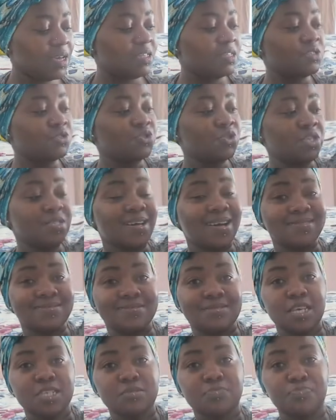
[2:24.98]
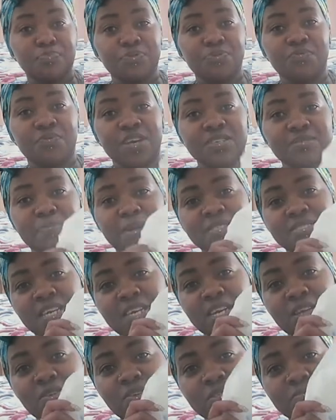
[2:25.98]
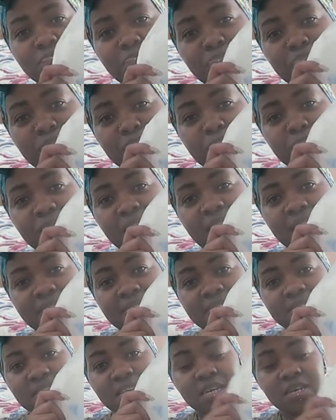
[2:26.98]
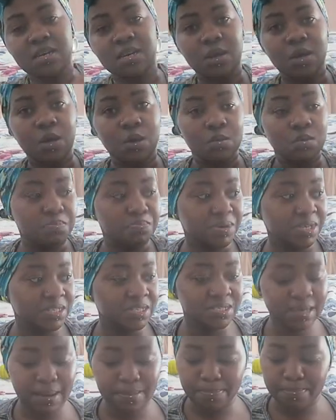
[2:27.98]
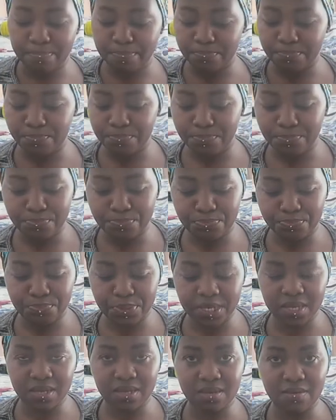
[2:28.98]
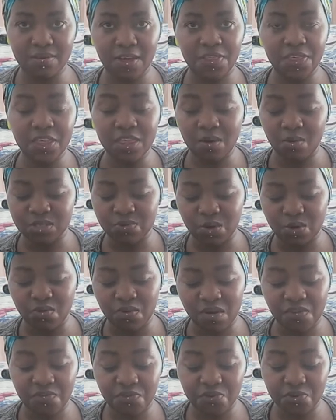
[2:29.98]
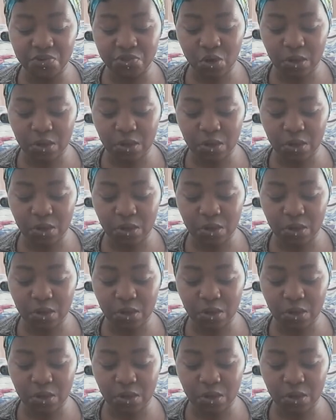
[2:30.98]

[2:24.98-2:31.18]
literally that's proof that's my Takealot plastic we picked it up I think that was one of our first